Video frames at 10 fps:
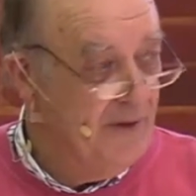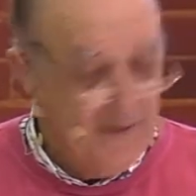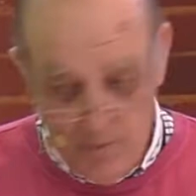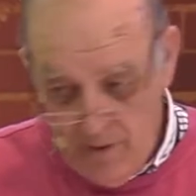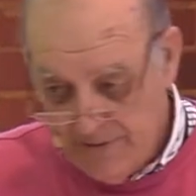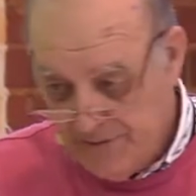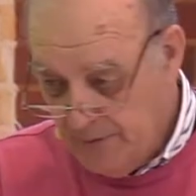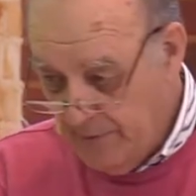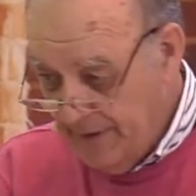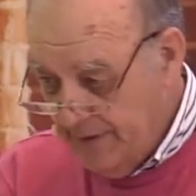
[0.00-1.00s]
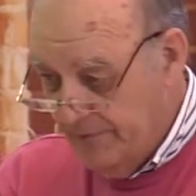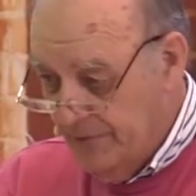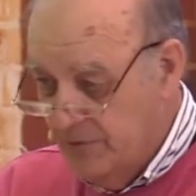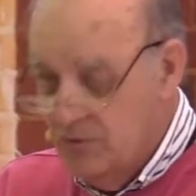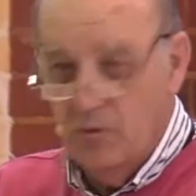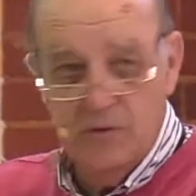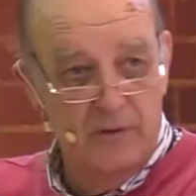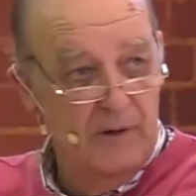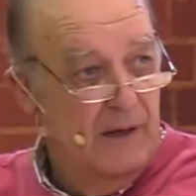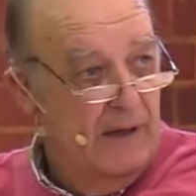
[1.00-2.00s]
area whilst they were headed for the
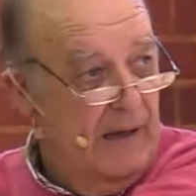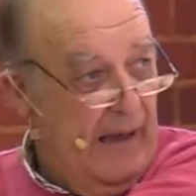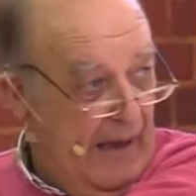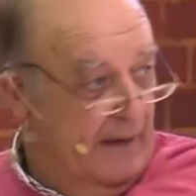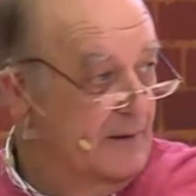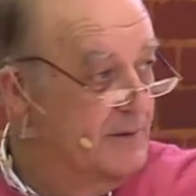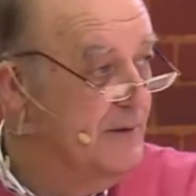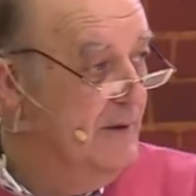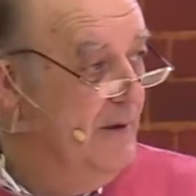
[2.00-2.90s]
Jordan and